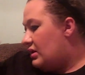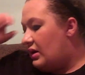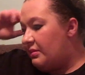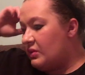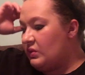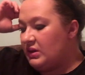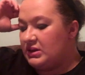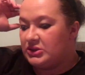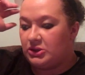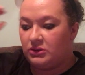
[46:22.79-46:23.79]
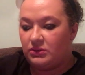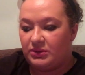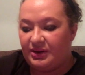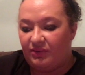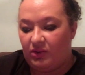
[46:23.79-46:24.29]
I'm going to
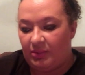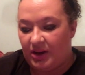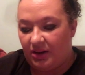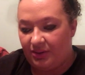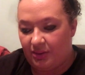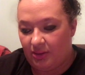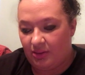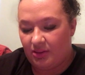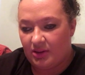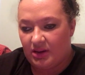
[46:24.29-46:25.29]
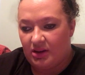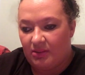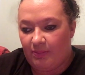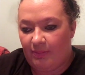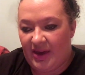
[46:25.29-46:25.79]
look for my other
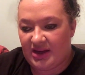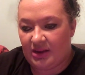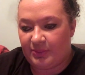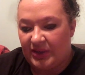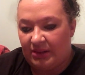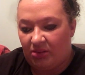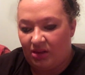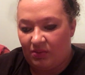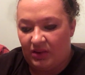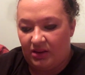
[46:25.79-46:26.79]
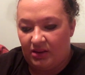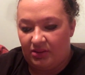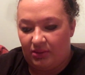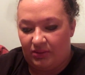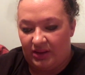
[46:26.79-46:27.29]
makeup wipes,
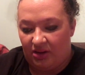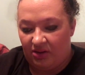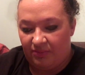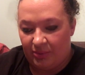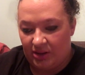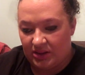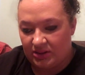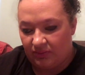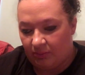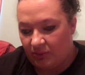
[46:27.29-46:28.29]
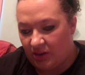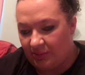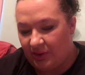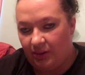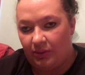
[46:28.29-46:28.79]
either the off-brand from
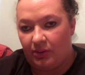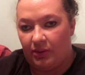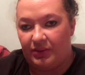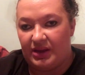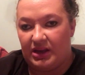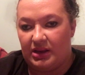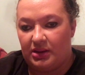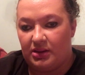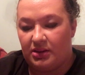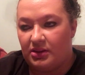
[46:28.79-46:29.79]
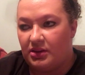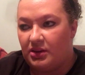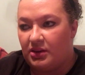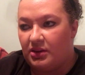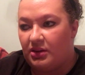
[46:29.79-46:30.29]
Walmart or the
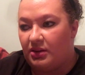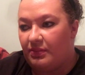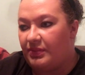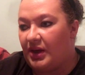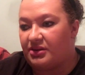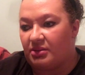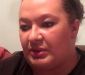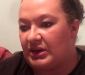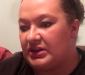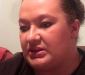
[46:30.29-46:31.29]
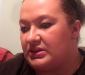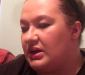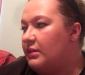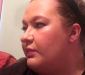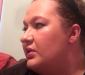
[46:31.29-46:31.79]
other brand.
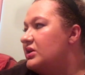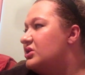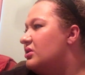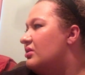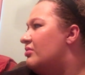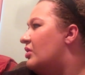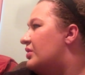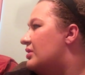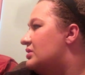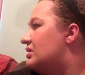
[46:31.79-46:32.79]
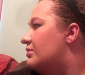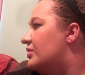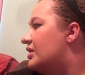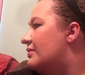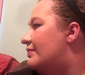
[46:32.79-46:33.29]
I'm pretty sure they're both here somewhere.